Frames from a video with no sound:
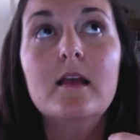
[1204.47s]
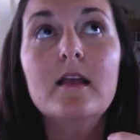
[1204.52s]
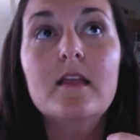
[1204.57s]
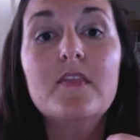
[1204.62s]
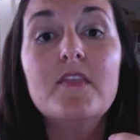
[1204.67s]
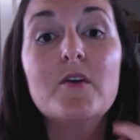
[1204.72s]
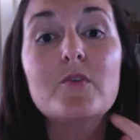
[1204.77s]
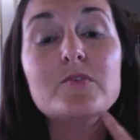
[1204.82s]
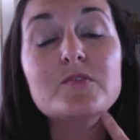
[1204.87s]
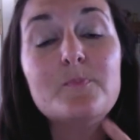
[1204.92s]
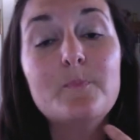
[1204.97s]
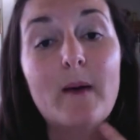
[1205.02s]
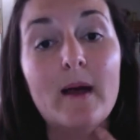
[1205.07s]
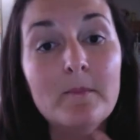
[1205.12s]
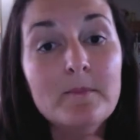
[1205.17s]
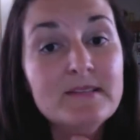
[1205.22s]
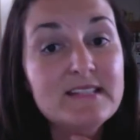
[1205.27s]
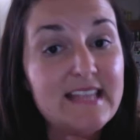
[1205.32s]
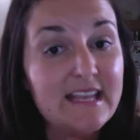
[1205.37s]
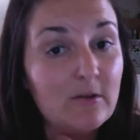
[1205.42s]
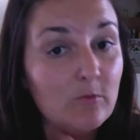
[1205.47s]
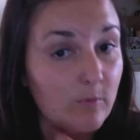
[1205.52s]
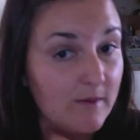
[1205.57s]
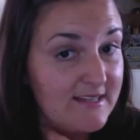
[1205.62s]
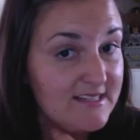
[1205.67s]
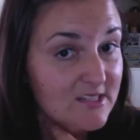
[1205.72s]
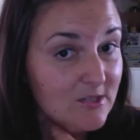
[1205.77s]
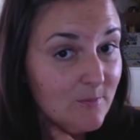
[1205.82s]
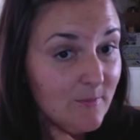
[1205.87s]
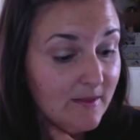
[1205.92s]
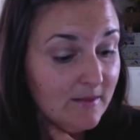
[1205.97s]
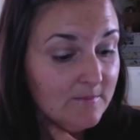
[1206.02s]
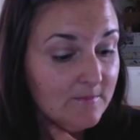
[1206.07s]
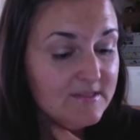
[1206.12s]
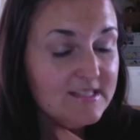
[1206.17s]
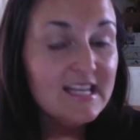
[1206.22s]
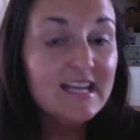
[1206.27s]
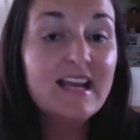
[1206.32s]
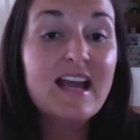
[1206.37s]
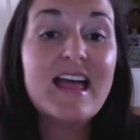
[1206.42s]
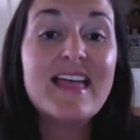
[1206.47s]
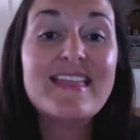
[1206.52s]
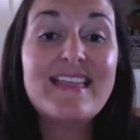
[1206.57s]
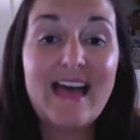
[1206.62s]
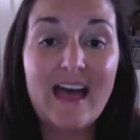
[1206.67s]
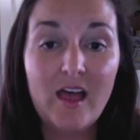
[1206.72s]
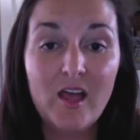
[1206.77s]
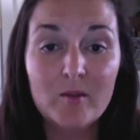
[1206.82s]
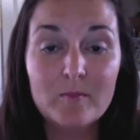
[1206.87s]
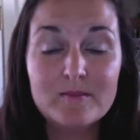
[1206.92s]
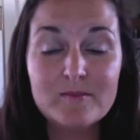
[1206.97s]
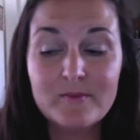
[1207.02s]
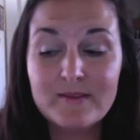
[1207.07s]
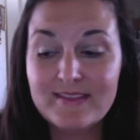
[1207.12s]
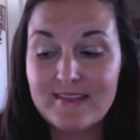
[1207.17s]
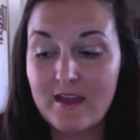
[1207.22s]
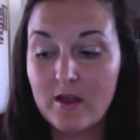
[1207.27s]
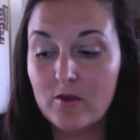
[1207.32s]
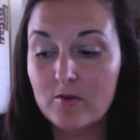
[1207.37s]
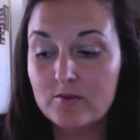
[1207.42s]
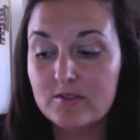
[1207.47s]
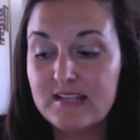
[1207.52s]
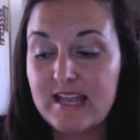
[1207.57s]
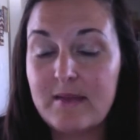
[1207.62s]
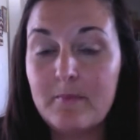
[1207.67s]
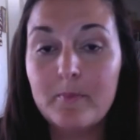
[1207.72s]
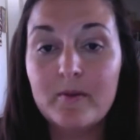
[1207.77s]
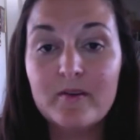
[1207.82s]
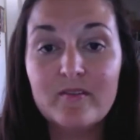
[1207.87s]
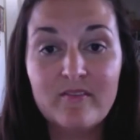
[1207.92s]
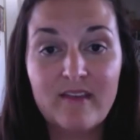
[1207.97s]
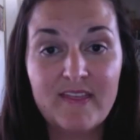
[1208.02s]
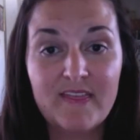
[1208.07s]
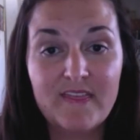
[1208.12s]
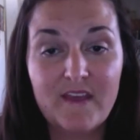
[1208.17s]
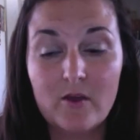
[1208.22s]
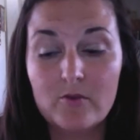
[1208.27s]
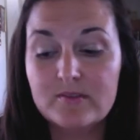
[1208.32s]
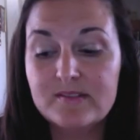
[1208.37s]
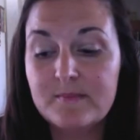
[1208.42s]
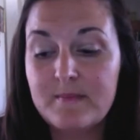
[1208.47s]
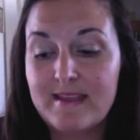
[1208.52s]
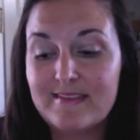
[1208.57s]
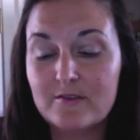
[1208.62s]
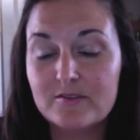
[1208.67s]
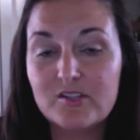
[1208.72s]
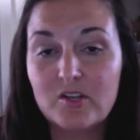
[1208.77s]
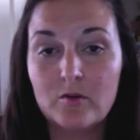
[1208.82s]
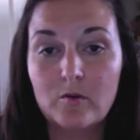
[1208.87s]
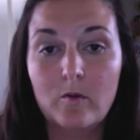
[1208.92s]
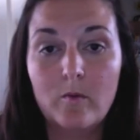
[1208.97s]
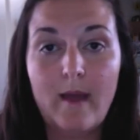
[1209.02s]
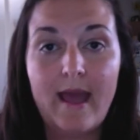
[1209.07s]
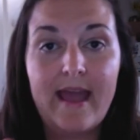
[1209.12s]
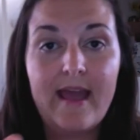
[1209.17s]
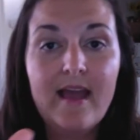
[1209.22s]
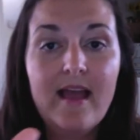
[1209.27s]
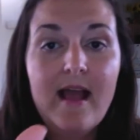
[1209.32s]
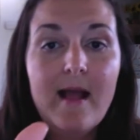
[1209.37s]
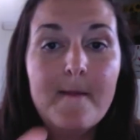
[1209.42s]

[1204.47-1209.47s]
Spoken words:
those bumps, like razor bumps, that helps with those and prevent those, make those go away.